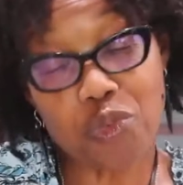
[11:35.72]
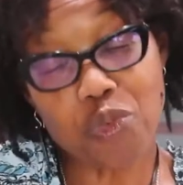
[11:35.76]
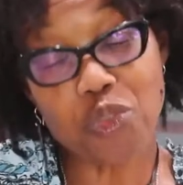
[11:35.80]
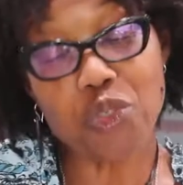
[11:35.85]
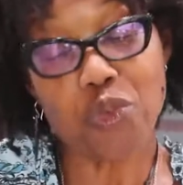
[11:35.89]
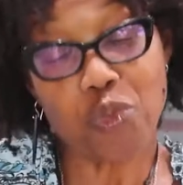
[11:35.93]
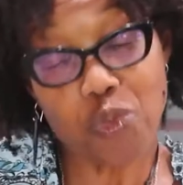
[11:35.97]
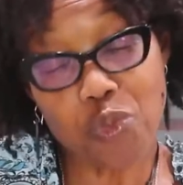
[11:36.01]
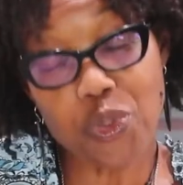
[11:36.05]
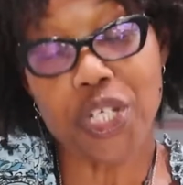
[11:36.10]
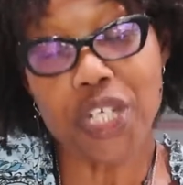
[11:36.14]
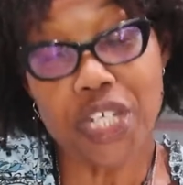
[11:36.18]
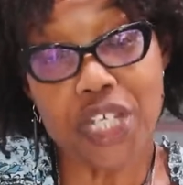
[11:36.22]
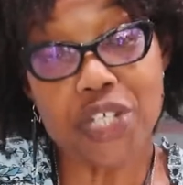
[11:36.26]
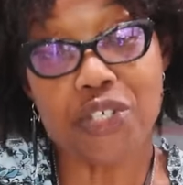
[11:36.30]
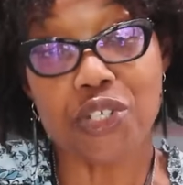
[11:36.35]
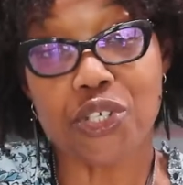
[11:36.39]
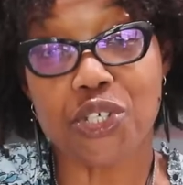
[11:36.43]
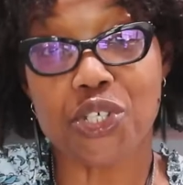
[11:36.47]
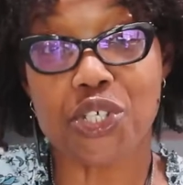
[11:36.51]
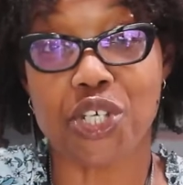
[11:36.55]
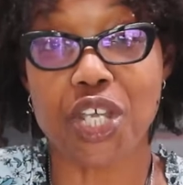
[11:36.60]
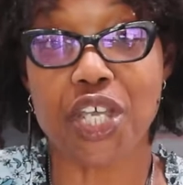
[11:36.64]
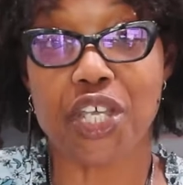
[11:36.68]
we need
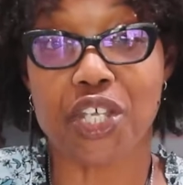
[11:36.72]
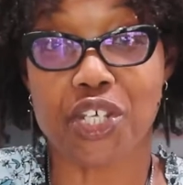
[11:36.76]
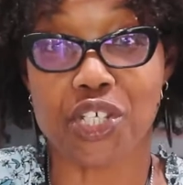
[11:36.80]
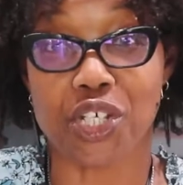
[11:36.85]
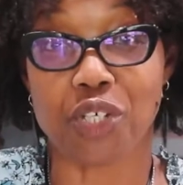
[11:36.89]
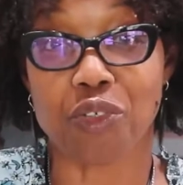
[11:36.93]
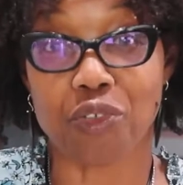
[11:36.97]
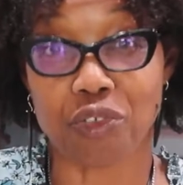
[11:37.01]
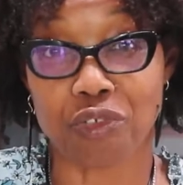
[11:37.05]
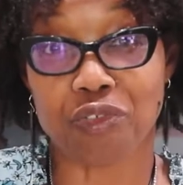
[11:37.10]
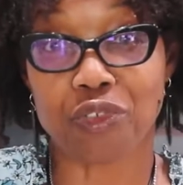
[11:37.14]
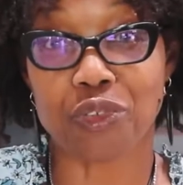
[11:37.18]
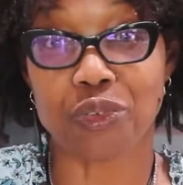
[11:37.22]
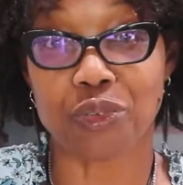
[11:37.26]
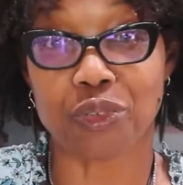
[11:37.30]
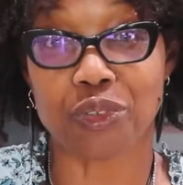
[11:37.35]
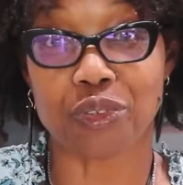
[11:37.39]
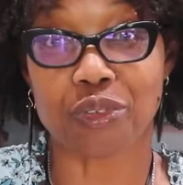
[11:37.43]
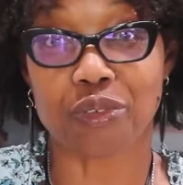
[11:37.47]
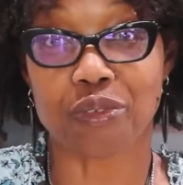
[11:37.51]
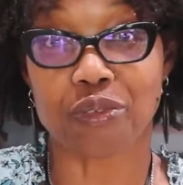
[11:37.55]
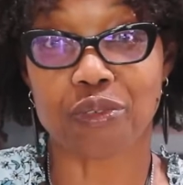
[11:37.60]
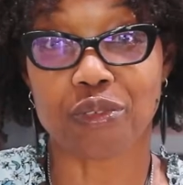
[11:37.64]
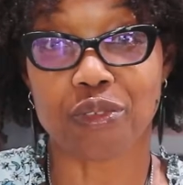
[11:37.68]
to change our
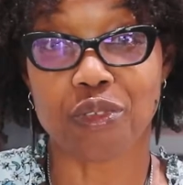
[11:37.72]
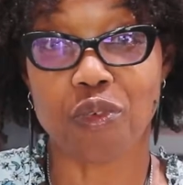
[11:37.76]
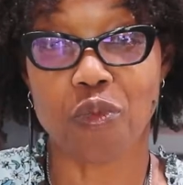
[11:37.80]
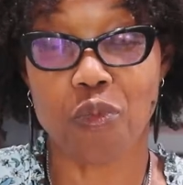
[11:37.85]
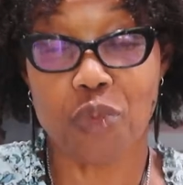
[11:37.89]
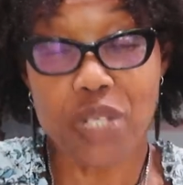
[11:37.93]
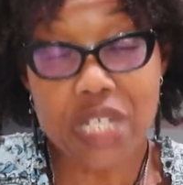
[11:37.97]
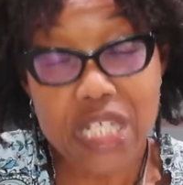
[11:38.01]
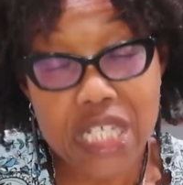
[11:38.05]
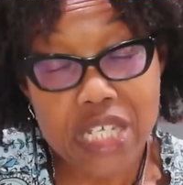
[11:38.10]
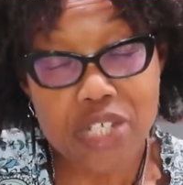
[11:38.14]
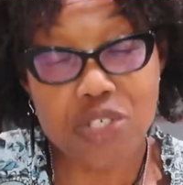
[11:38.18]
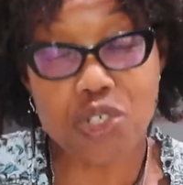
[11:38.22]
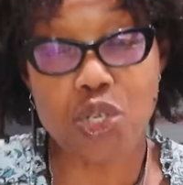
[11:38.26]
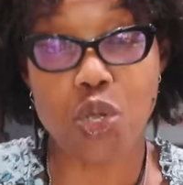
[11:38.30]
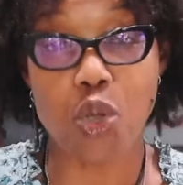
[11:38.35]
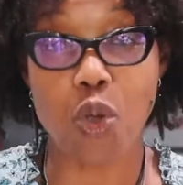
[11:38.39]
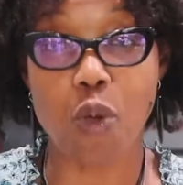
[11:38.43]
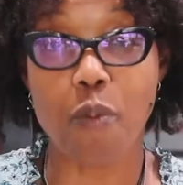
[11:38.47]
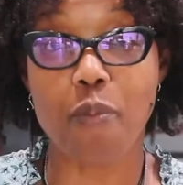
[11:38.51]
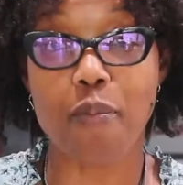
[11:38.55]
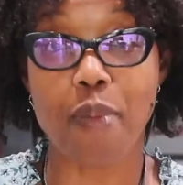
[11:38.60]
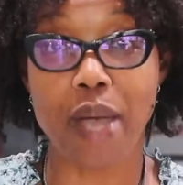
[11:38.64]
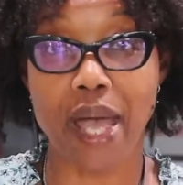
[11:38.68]
food. We need to
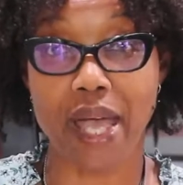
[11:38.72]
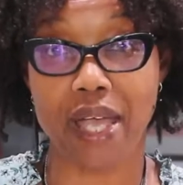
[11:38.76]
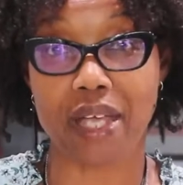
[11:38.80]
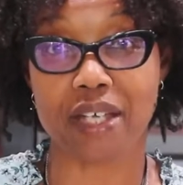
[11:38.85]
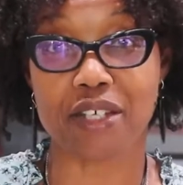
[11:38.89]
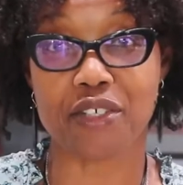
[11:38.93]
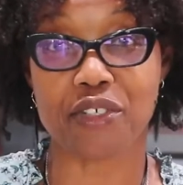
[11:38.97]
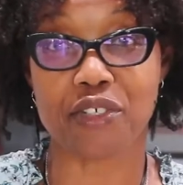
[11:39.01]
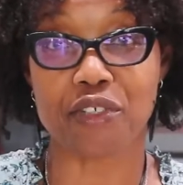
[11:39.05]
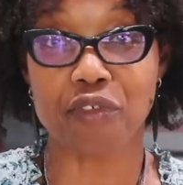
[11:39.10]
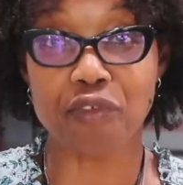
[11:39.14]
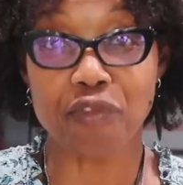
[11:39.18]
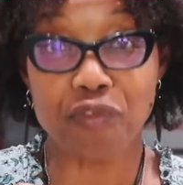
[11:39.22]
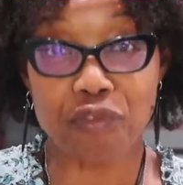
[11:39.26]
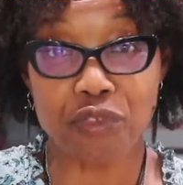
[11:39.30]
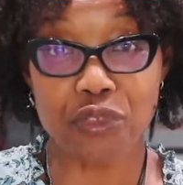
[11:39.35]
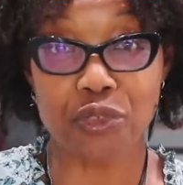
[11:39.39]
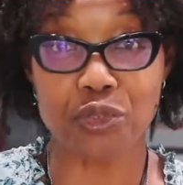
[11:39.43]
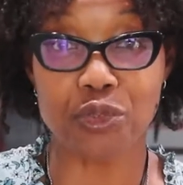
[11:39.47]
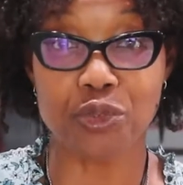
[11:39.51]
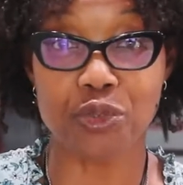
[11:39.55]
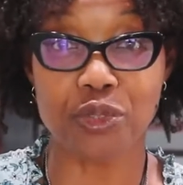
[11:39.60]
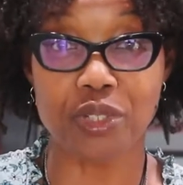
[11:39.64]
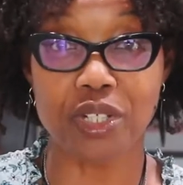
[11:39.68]
go back to the
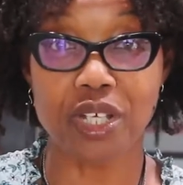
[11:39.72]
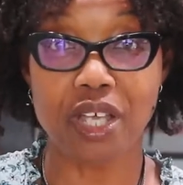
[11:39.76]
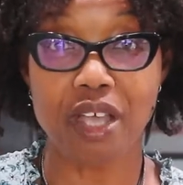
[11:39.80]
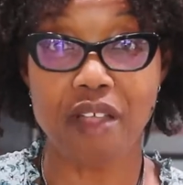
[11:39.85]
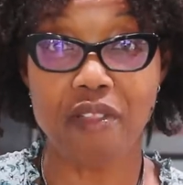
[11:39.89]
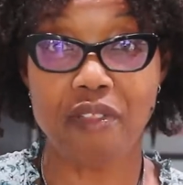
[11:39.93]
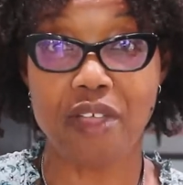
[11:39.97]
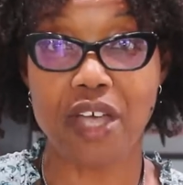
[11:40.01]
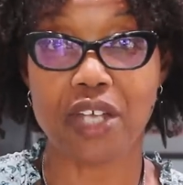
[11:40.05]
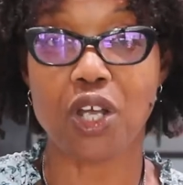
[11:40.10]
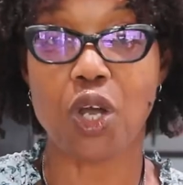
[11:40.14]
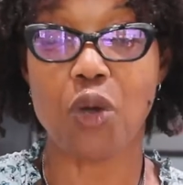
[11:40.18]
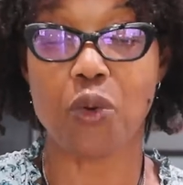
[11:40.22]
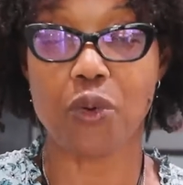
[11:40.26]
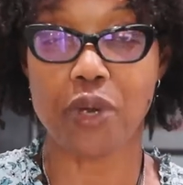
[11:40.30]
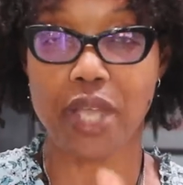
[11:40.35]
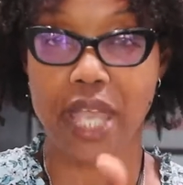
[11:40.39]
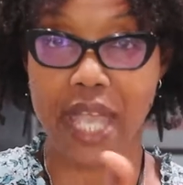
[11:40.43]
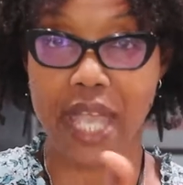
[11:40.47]
food that our